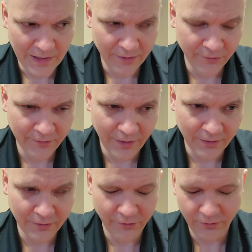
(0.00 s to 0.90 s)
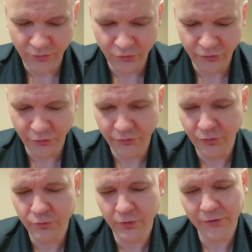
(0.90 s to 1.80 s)
as so
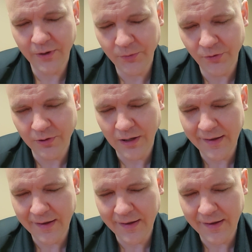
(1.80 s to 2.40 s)
for example,